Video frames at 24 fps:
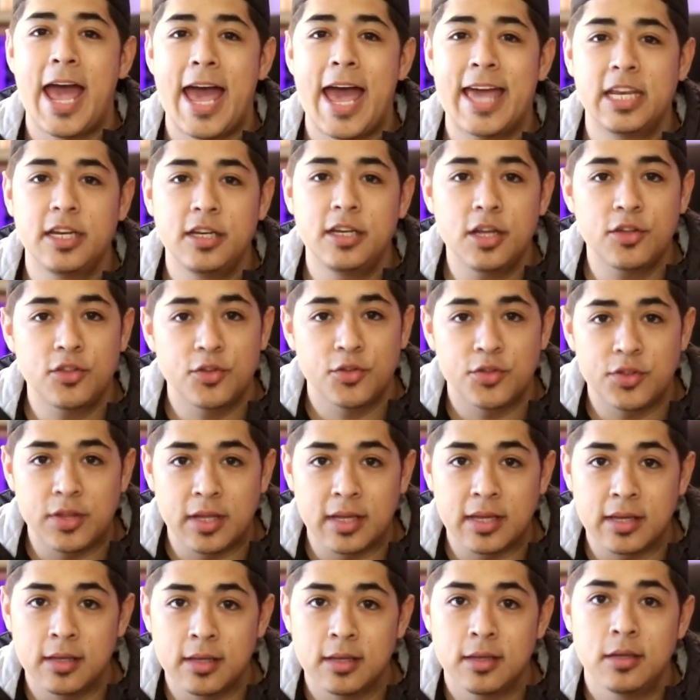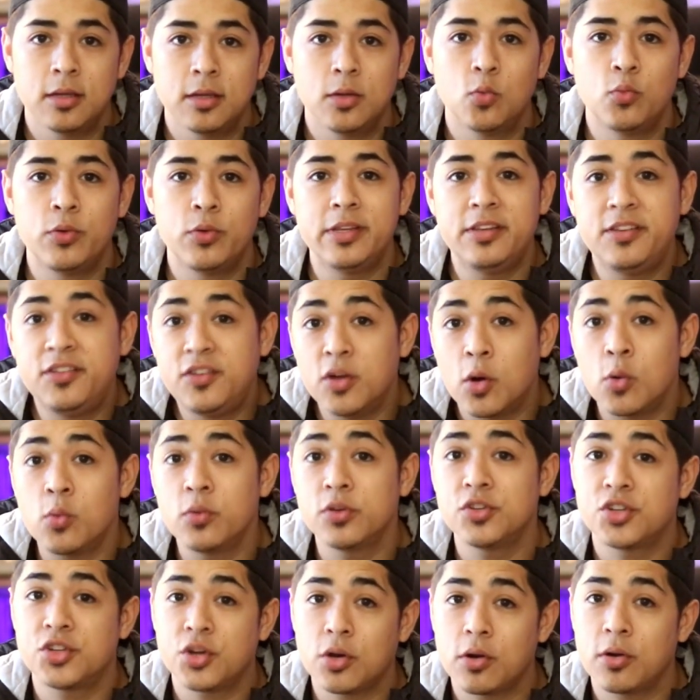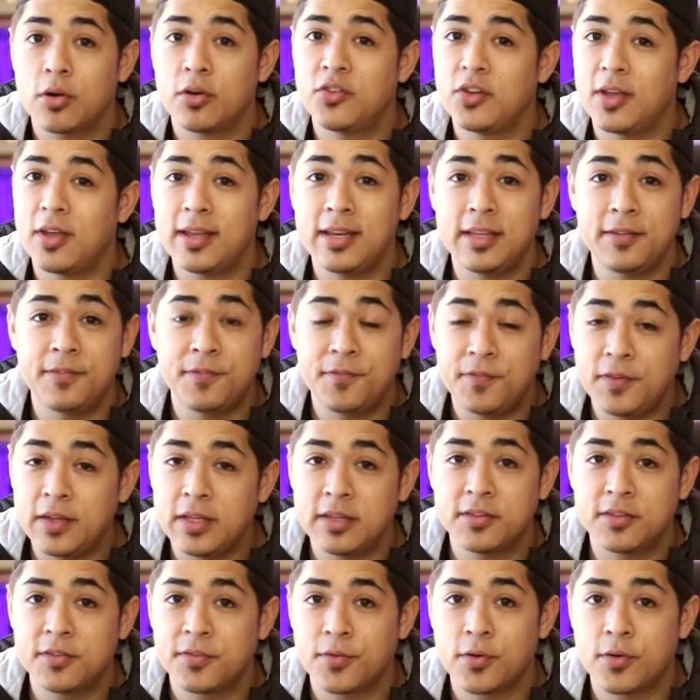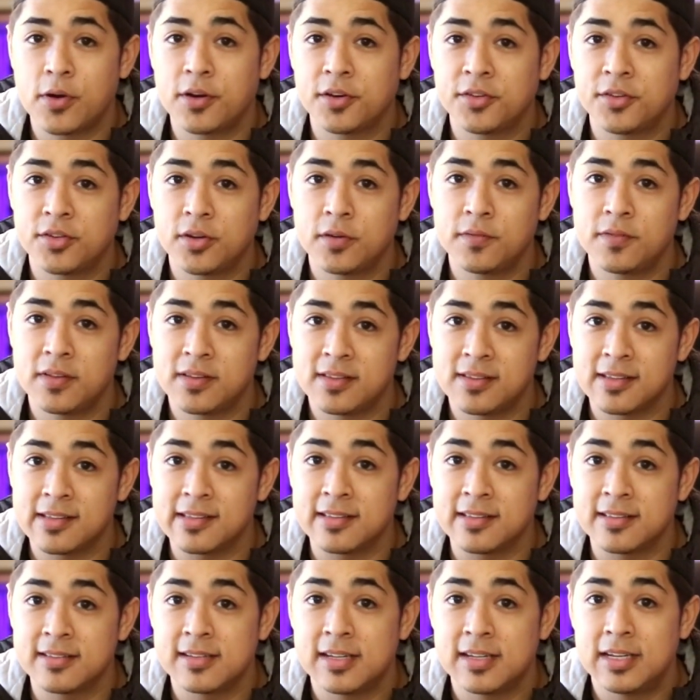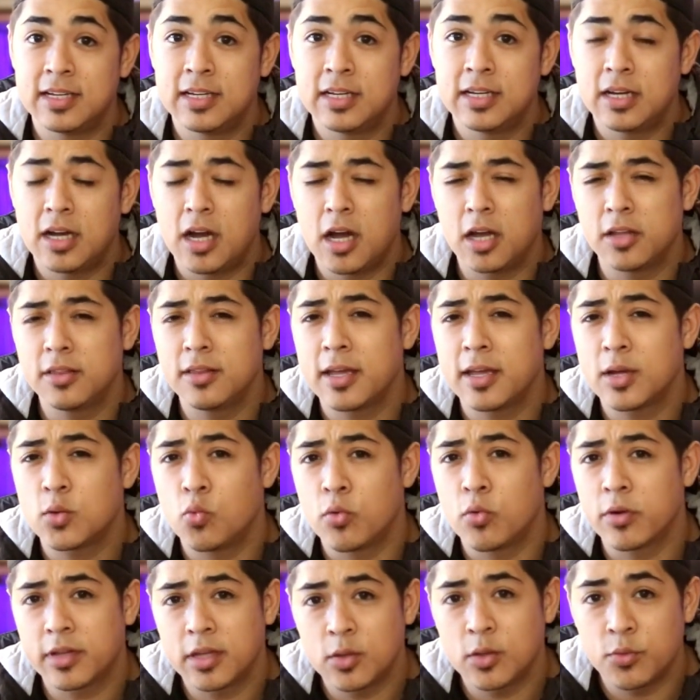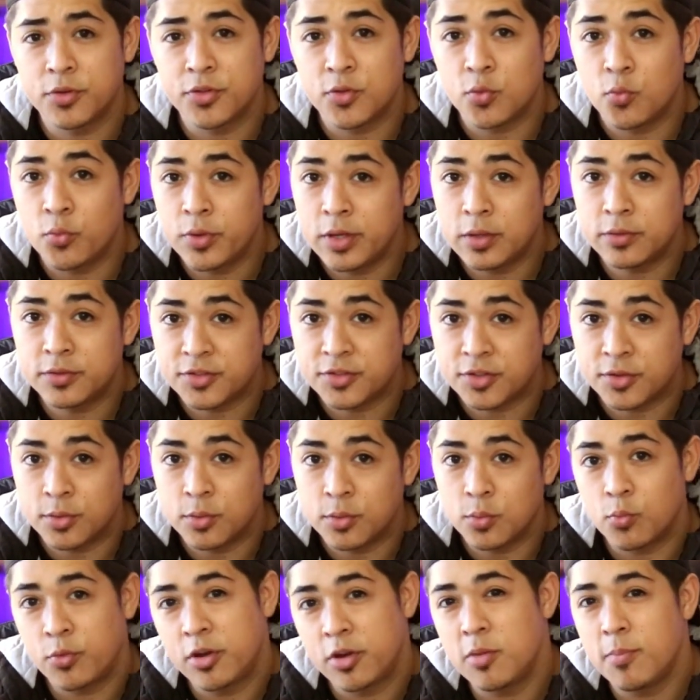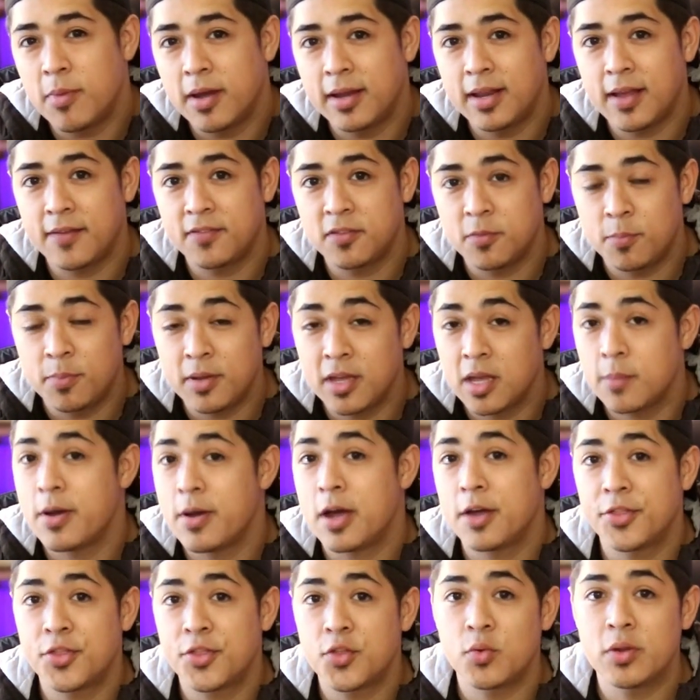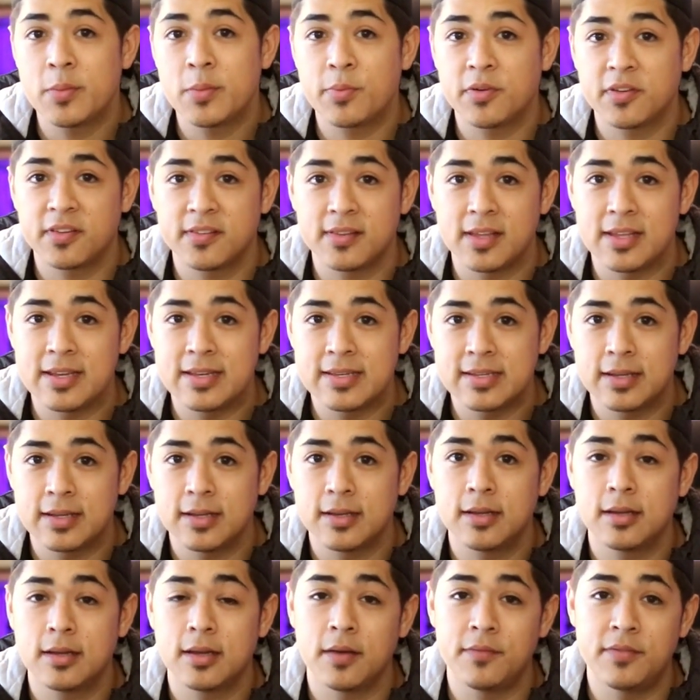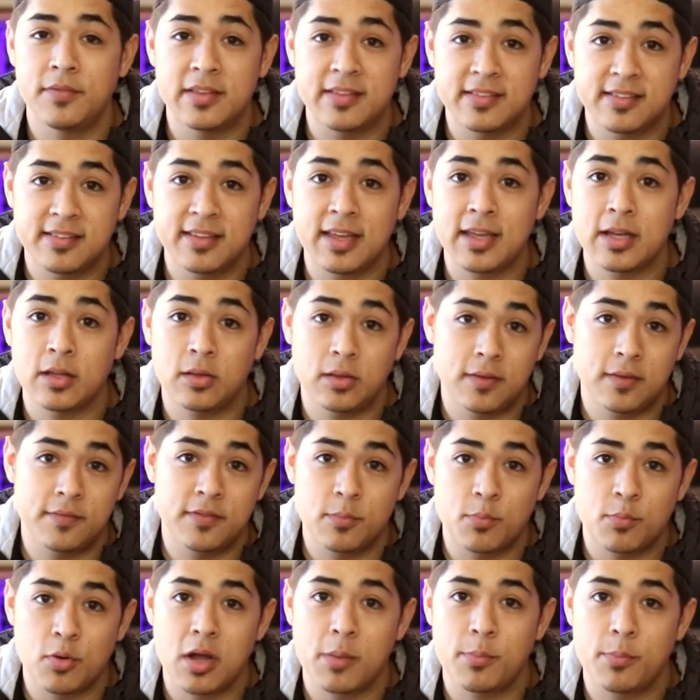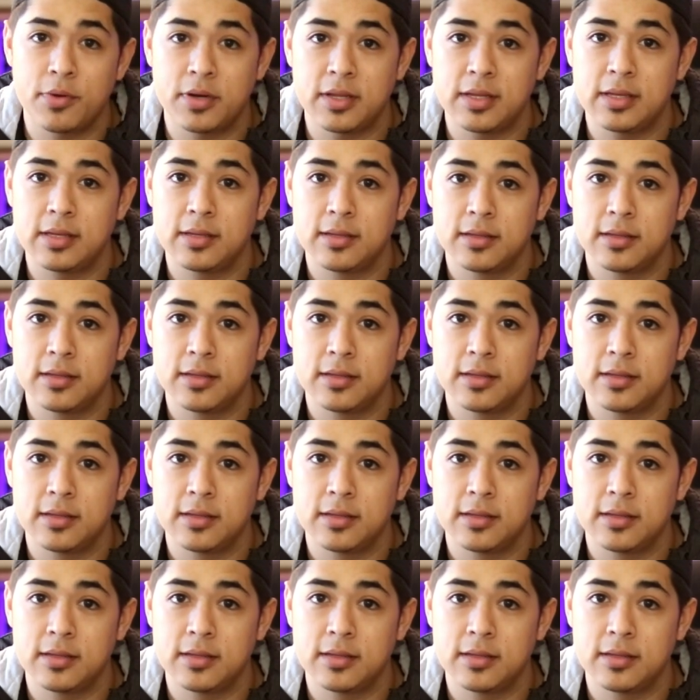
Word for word: And another thing, we don't charge any fees for our services, unlike working with a realtor where you might have to pay about 3% of the sale of the property.